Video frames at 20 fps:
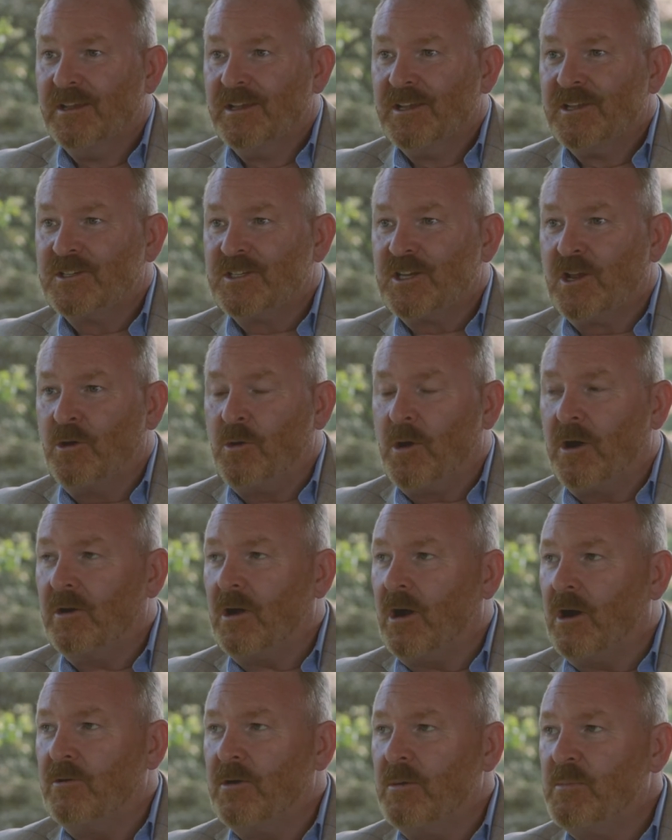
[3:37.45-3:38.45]
So
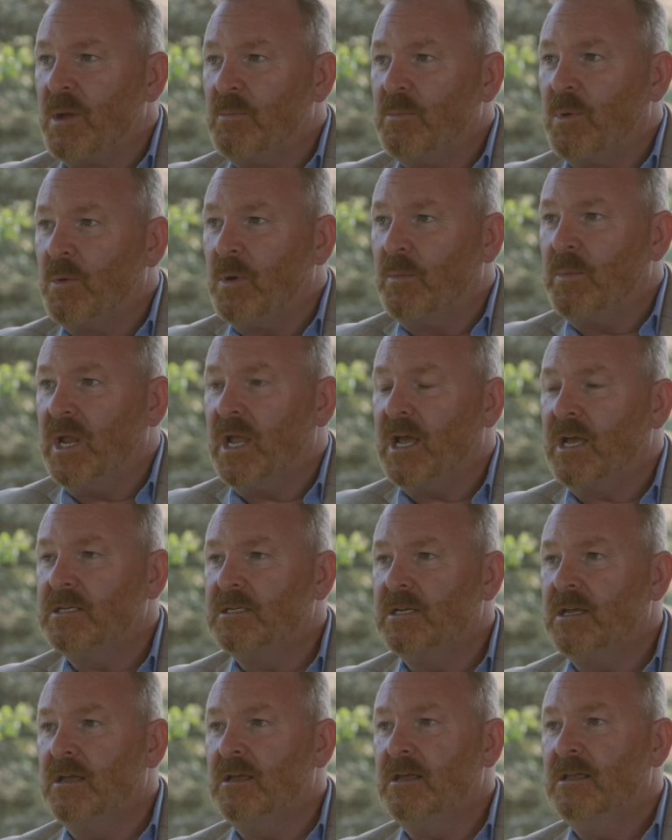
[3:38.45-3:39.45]
I remember when we had
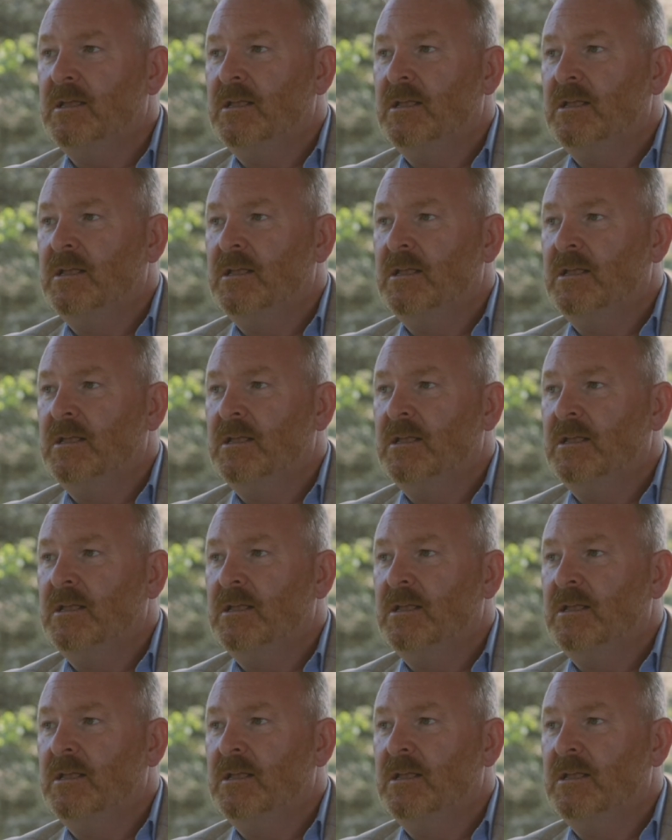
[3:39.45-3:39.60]
a